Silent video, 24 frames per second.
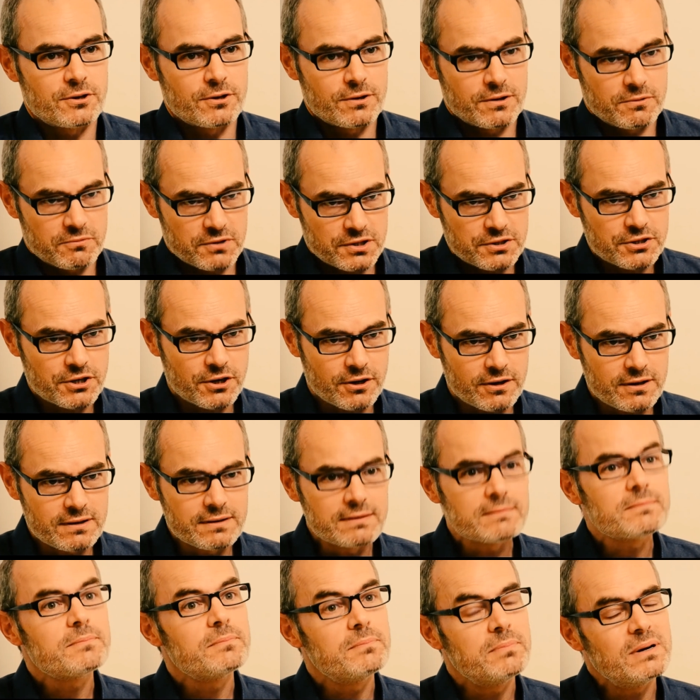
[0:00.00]
to earn a
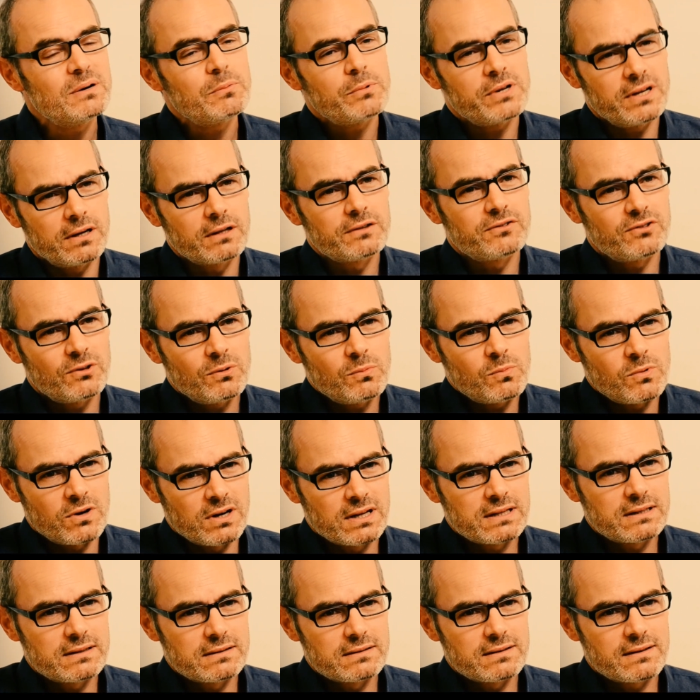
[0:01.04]
return, but we also
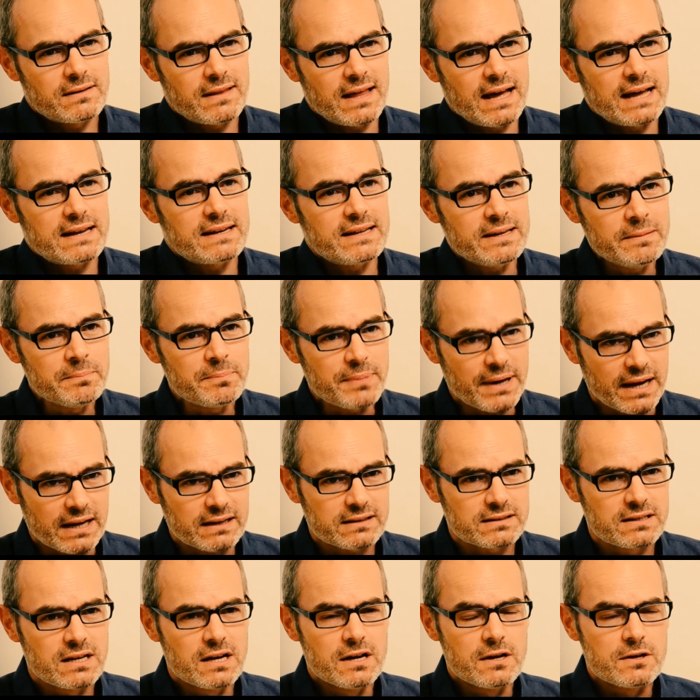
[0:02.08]
want that
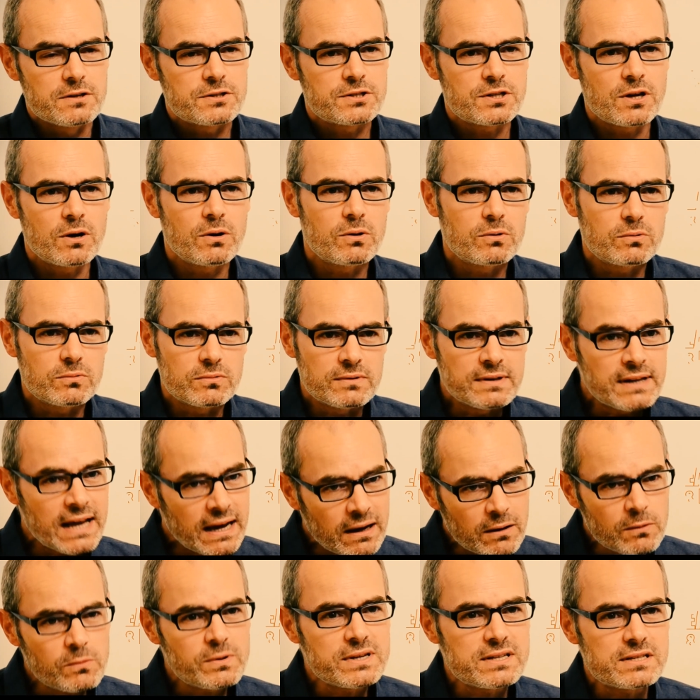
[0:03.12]
impact. So
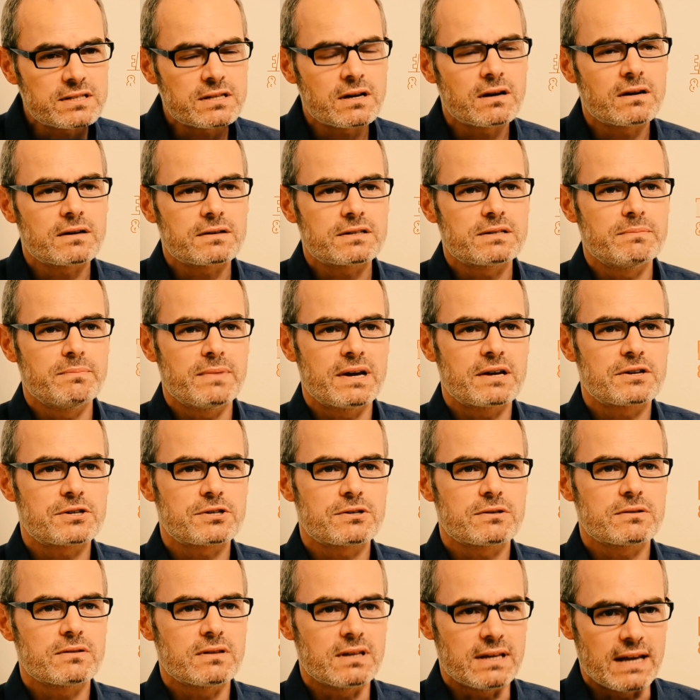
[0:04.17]
now we start to
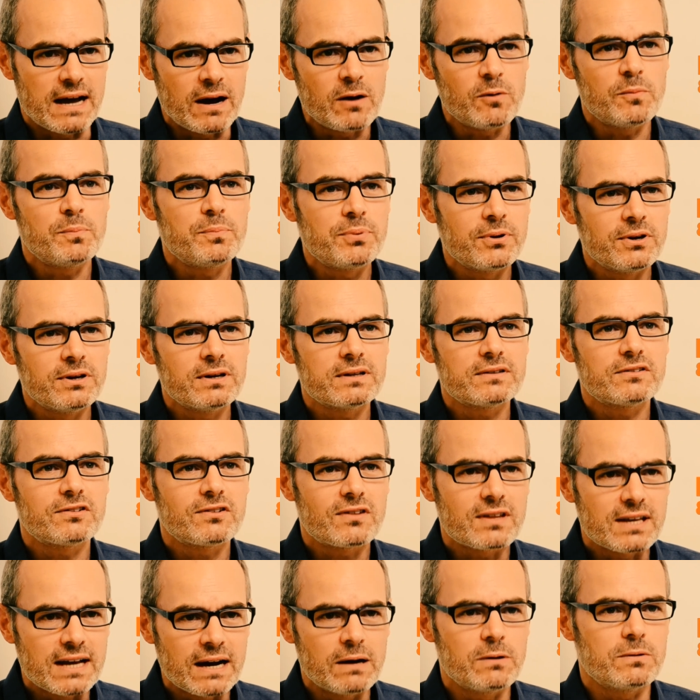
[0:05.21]
measure the
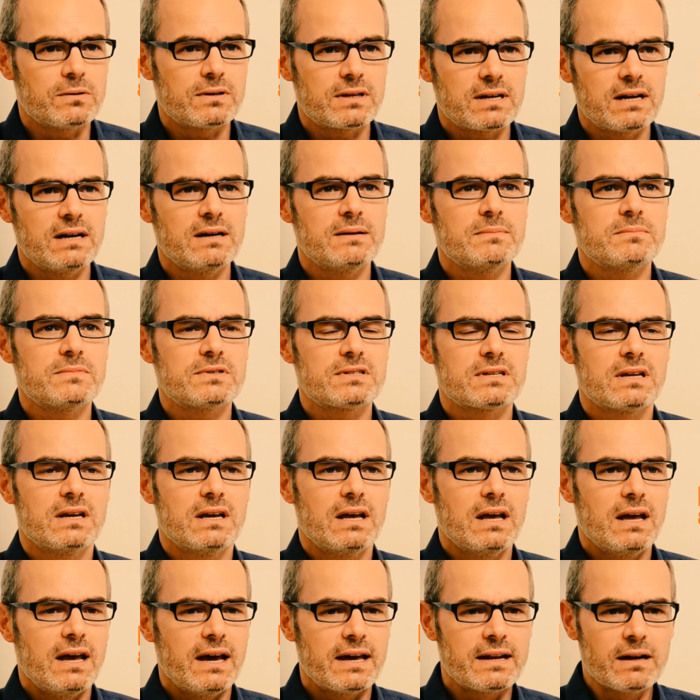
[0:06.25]
outputs, the outcomes,
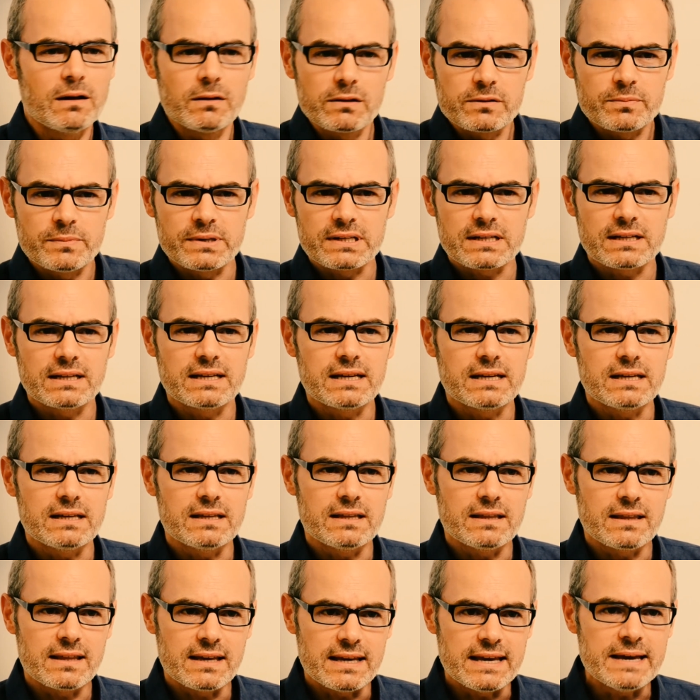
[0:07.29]
and ultimately
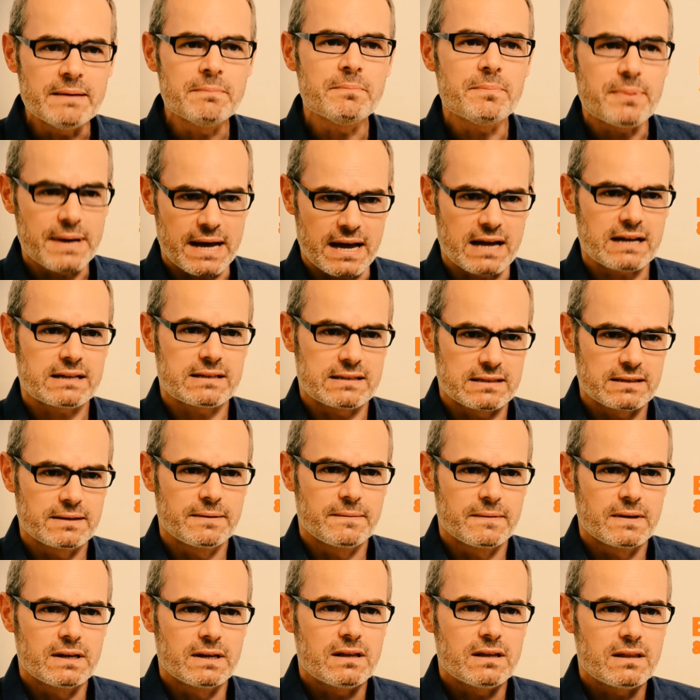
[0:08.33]
the impact
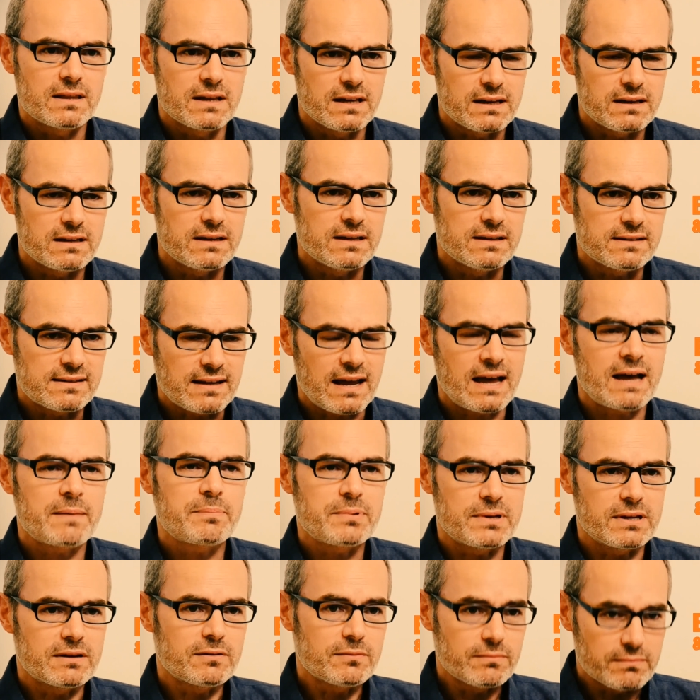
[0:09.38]
that is
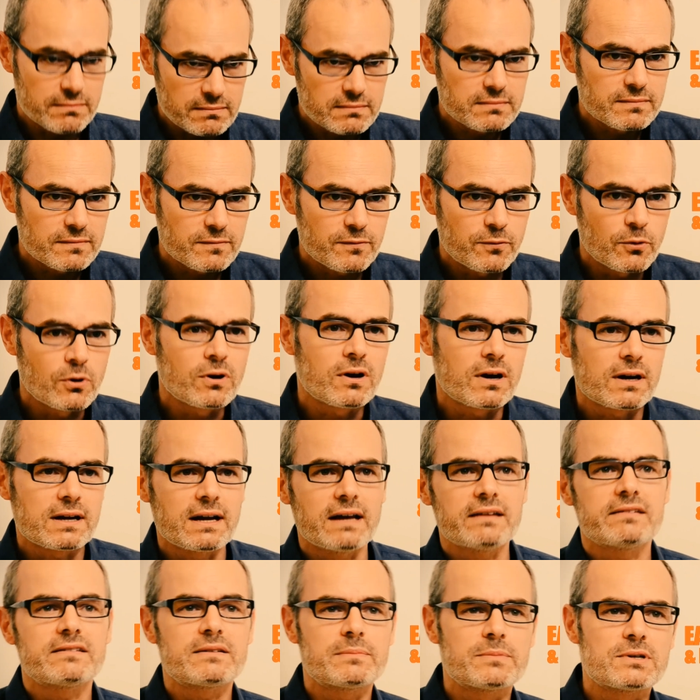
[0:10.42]
happening for our
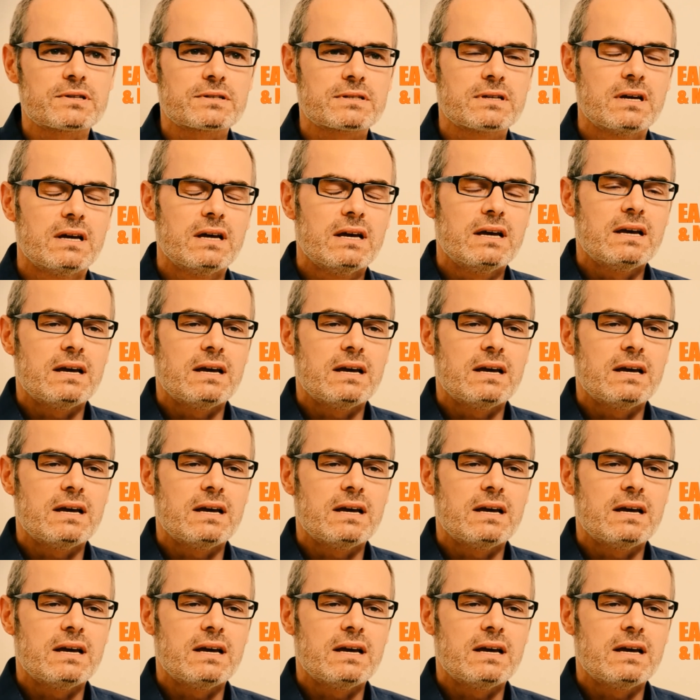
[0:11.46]
customers.